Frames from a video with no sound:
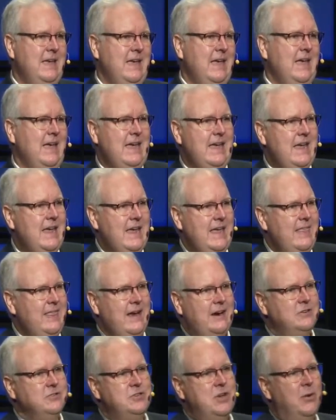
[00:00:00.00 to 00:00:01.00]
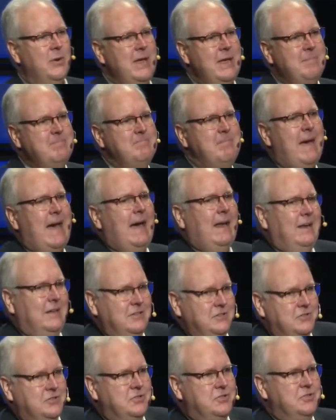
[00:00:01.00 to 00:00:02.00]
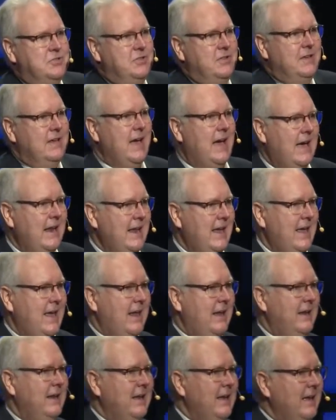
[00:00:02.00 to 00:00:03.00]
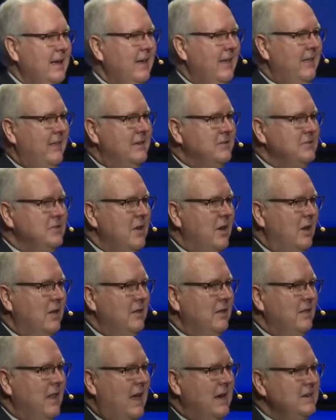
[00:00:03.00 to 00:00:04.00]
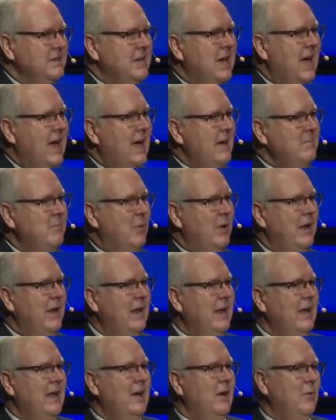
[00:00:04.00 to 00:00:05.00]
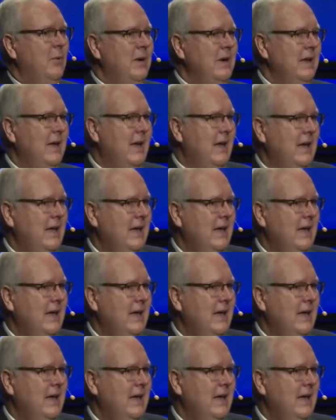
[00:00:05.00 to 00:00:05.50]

He, there's no imbalance to the Godhead. Uh, there's no, not a time when, when uh,